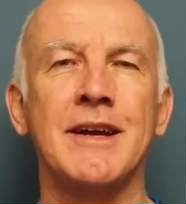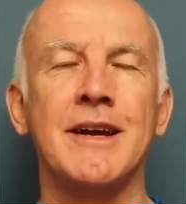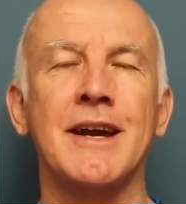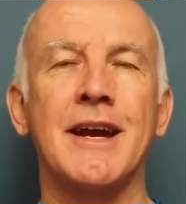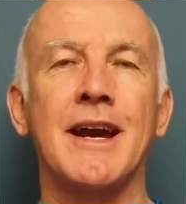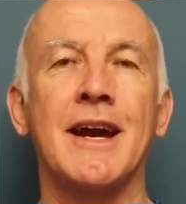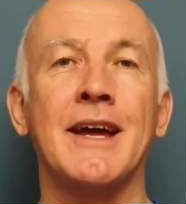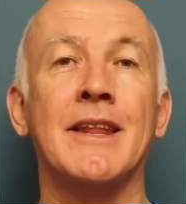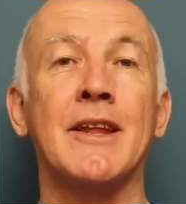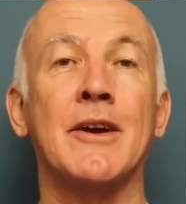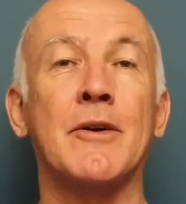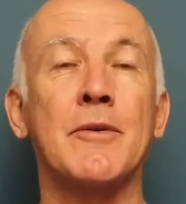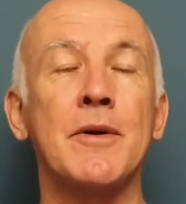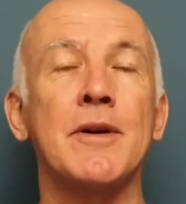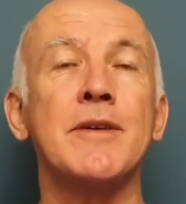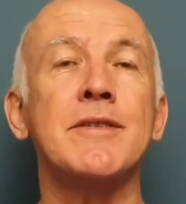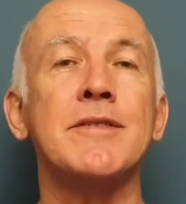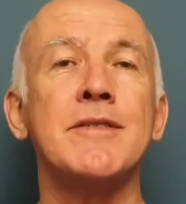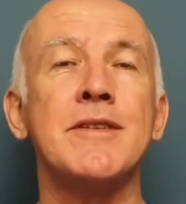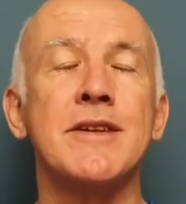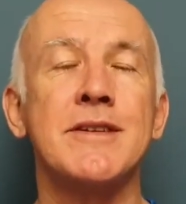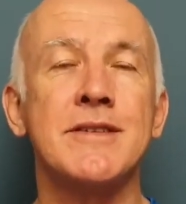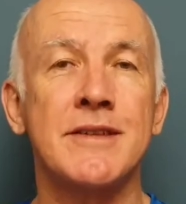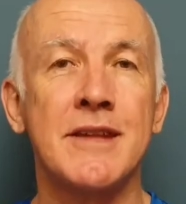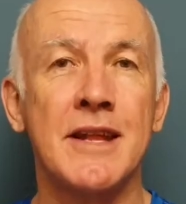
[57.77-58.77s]
And the
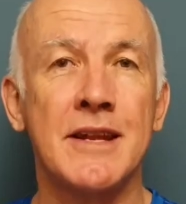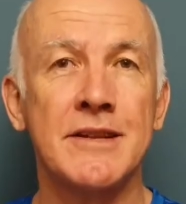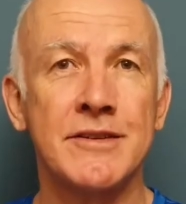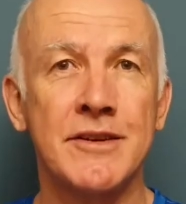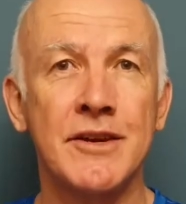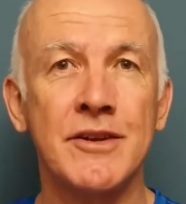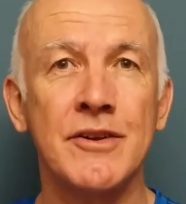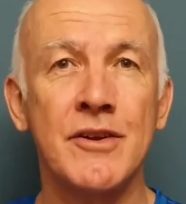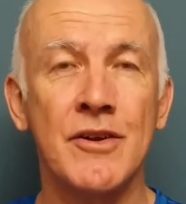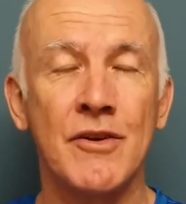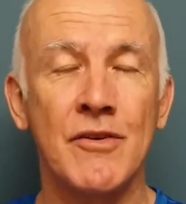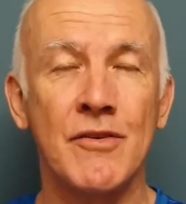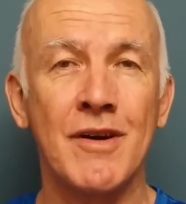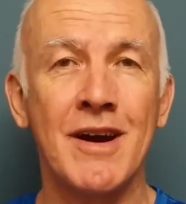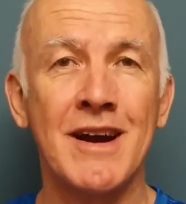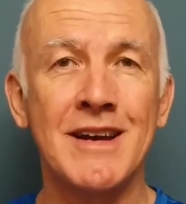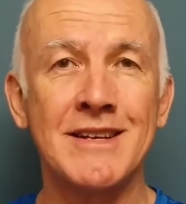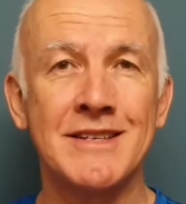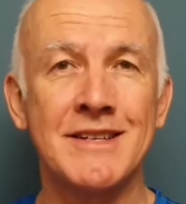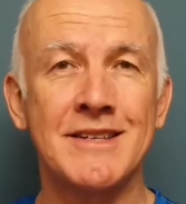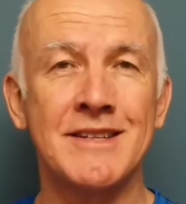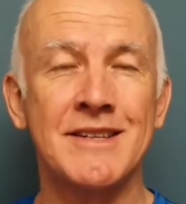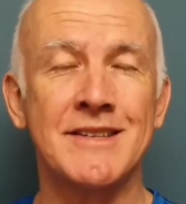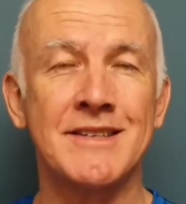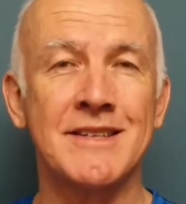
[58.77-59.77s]
question that's going to arise
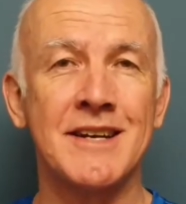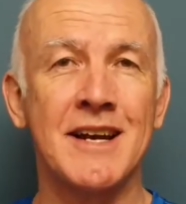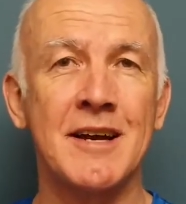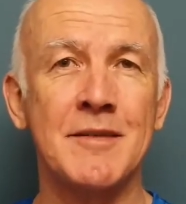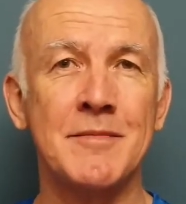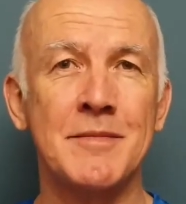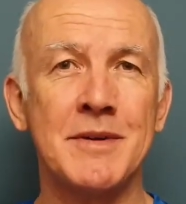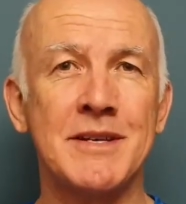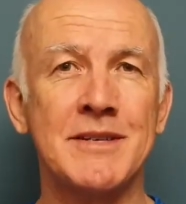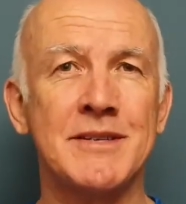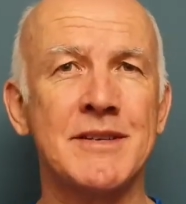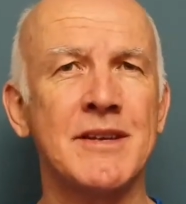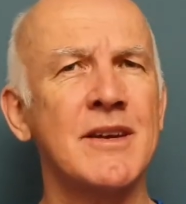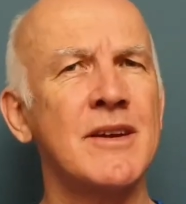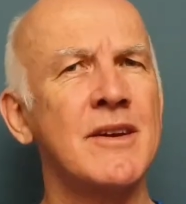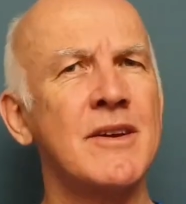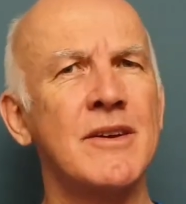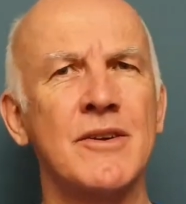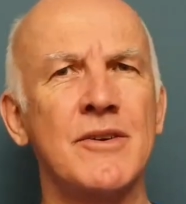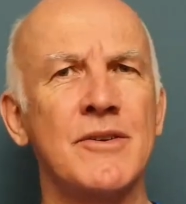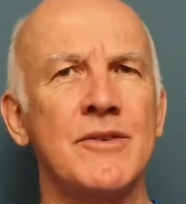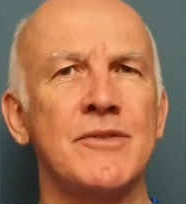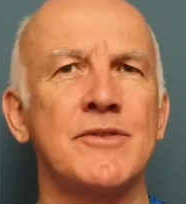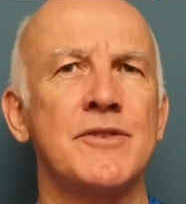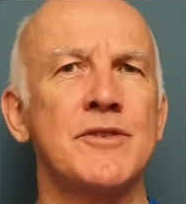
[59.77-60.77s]
at the time is,
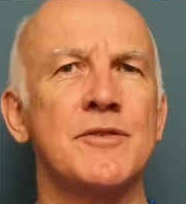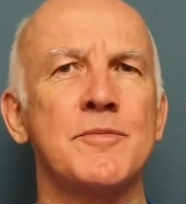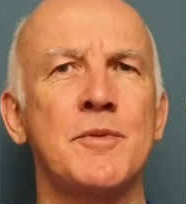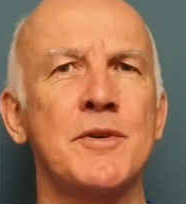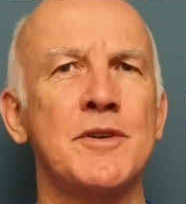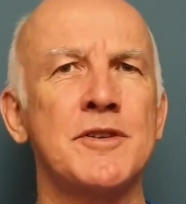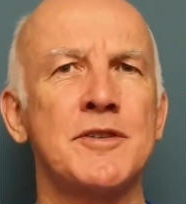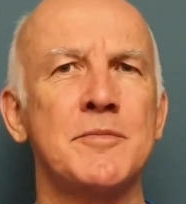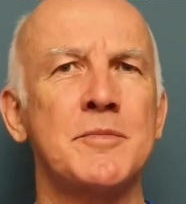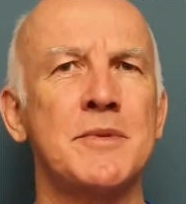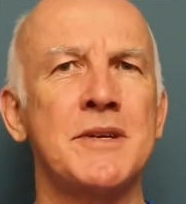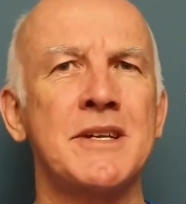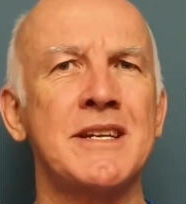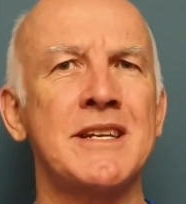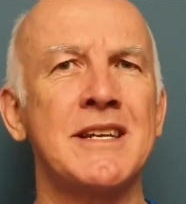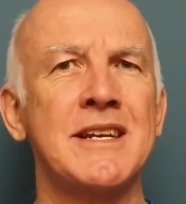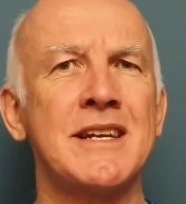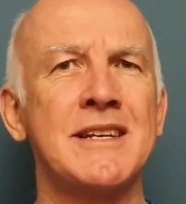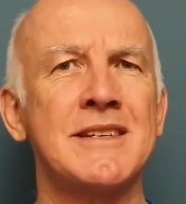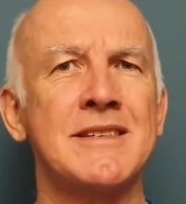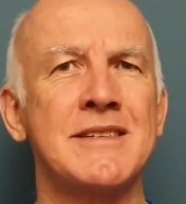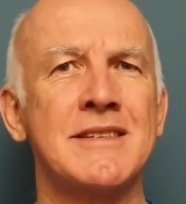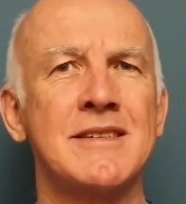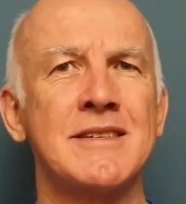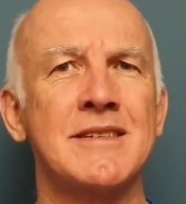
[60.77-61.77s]
whose responsibility
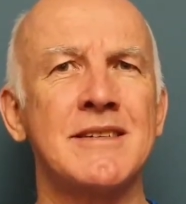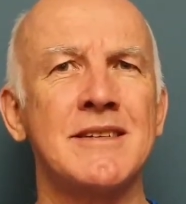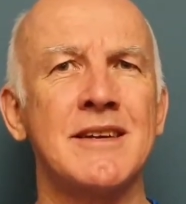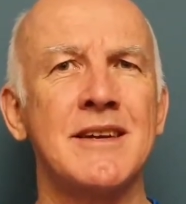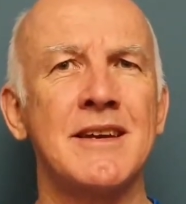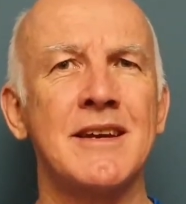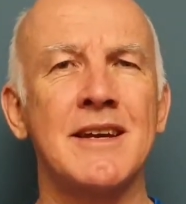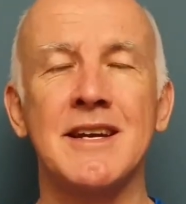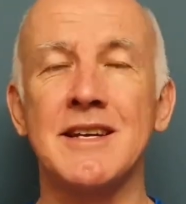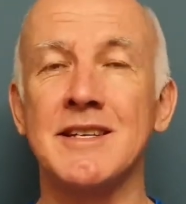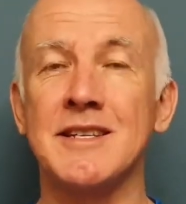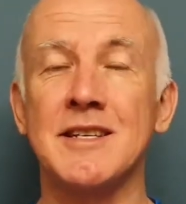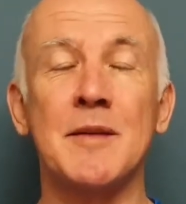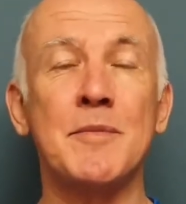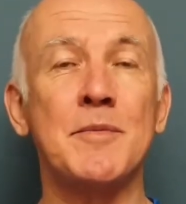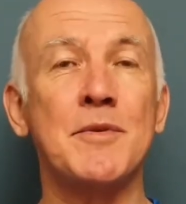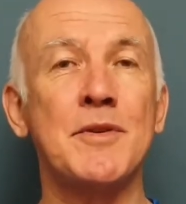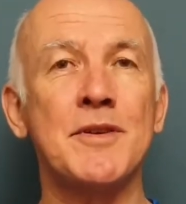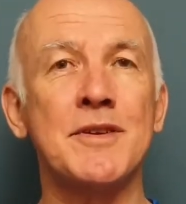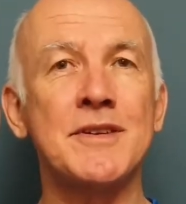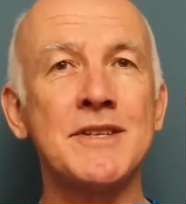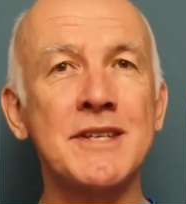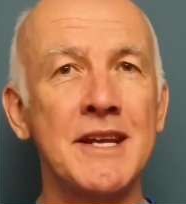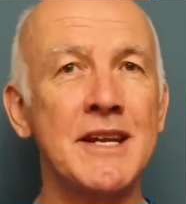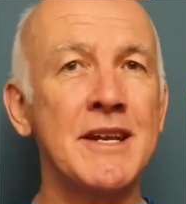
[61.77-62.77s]
is it? Is it up to
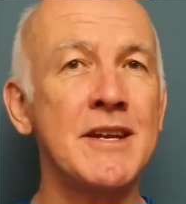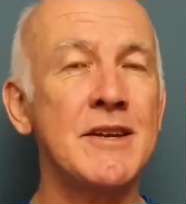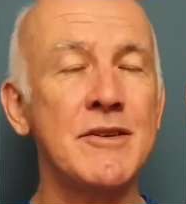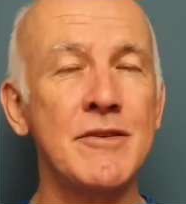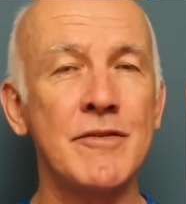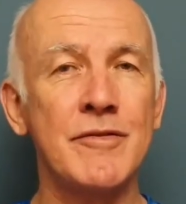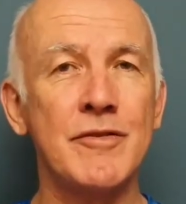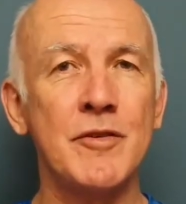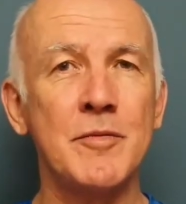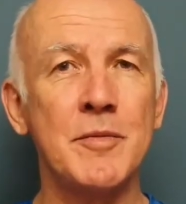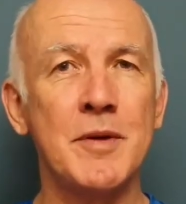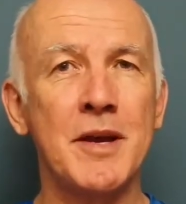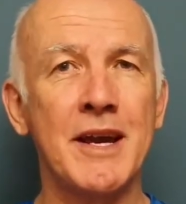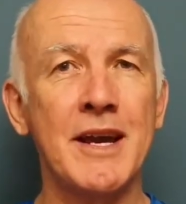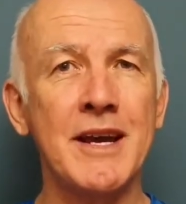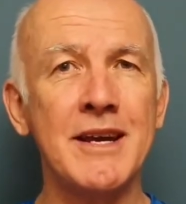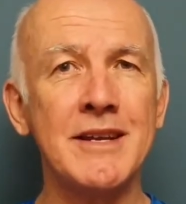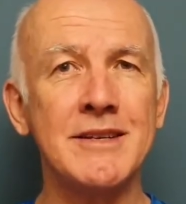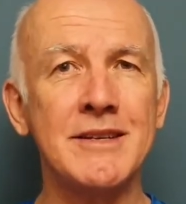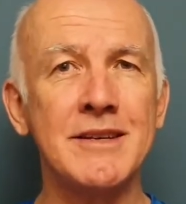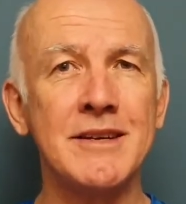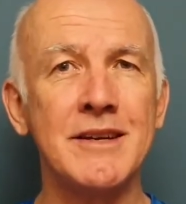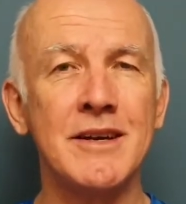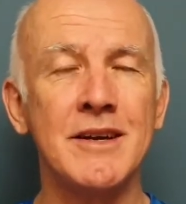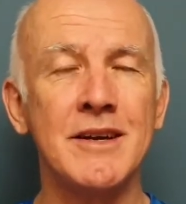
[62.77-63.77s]
the tenant to fumigate,